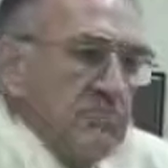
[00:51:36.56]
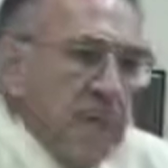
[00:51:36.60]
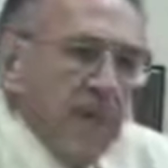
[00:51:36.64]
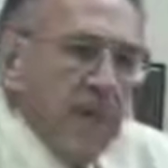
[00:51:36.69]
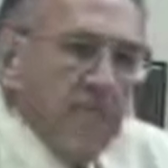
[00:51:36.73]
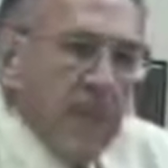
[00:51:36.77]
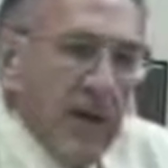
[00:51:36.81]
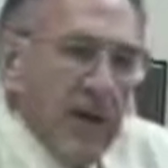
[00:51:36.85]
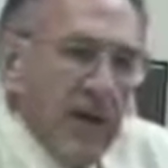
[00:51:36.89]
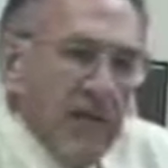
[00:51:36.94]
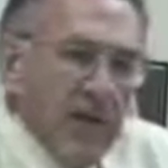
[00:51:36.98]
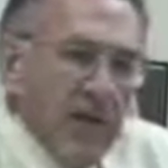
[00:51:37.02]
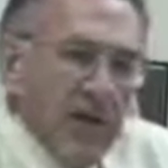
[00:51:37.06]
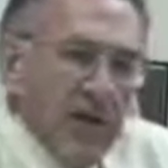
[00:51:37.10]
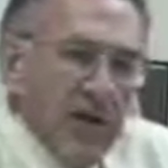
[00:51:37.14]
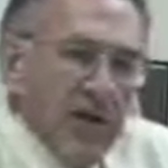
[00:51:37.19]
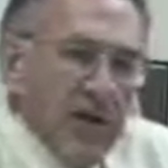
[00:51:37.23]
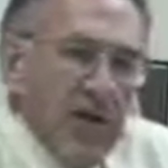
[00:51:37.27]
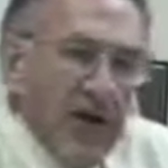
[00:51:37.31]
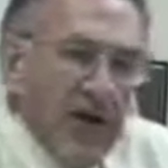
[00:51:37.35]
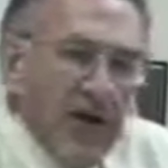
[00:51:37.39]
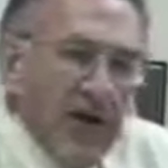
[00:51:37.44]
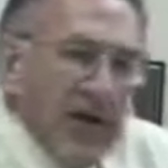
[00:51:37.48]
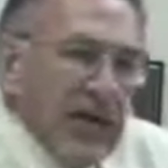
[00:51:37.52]
my mother
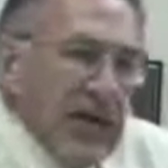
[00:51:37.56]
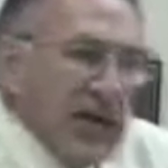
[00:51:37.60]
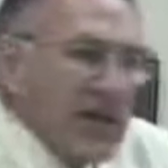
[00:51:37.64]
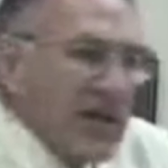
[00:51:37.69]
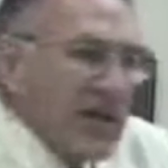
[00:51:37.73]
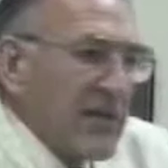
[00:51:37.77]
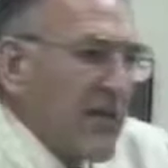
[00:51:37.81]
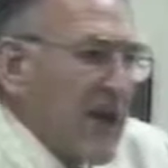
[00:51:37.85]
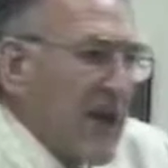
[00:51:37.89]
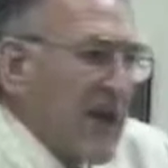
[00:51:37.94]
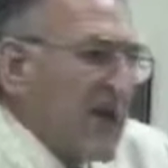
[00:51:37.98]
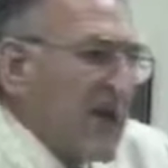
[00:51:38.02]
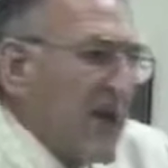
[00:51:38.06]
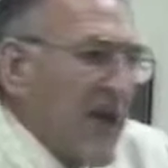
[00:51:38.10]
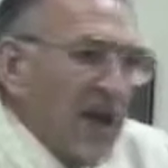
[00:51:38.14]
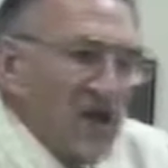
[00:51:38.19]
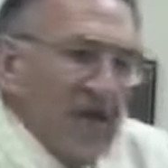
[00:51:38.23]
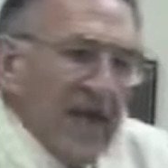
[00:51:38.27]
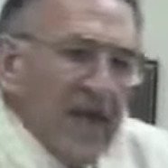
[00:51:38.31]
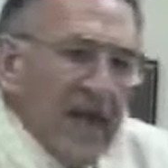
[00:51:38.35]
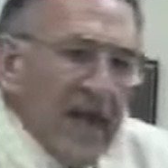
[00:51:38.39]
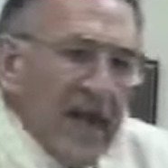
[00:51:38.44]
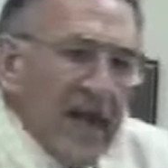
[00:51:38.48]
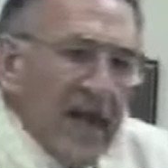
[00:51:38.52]
died a heathen, my
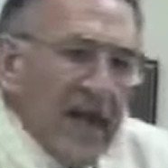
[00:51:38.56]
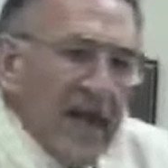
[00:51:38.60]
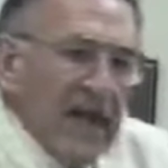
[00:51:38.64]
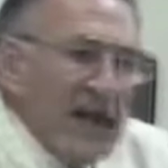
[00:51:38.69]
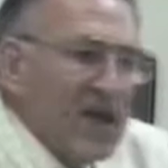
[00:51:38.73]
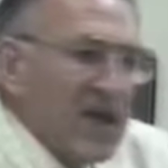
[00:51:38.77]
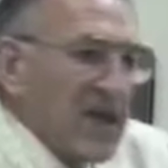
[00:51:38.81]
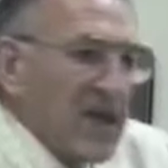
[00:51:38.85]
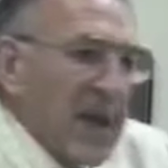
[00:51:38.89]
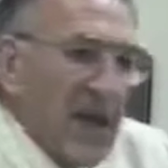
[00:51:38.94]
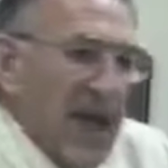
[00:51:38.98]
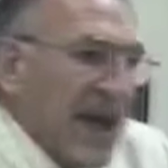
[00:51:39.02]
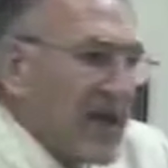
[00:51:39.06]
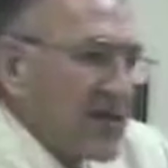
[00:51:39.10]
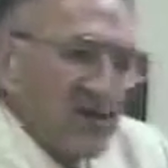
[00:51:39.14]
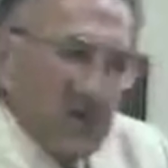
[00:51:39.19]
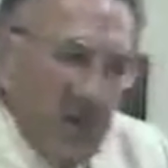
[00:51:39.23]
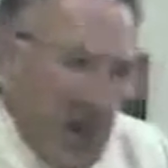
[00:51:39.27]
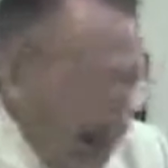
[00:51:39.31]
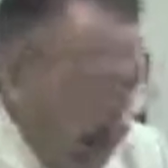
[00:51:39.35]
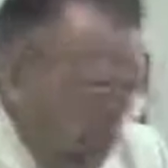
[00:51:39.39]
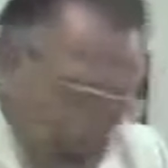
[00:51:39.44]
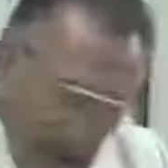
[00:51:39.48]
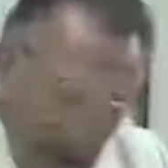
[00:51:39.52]
father died a heathen, that's
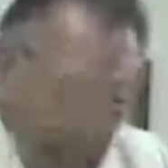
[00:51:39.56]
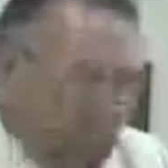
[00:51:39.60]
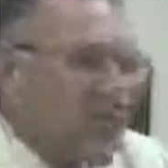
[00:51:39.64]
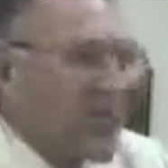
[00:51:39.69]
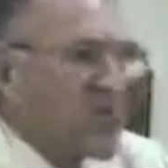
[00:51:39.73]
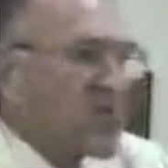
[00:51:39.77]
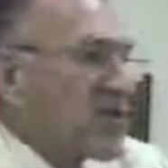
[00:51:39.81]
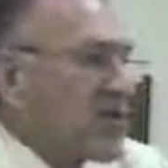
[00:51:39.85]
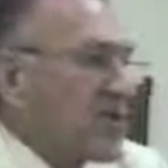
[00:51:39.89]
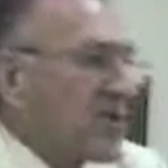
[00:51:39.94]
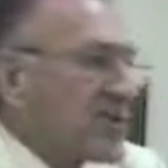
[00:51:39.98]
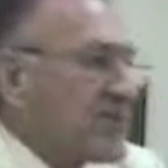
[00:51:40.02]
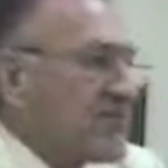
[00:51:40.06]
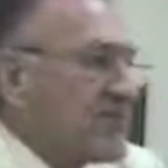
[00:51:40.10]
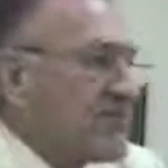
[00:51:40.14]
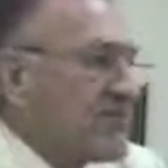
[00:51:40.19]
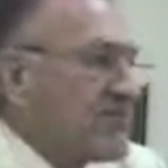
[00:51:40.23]
not my business.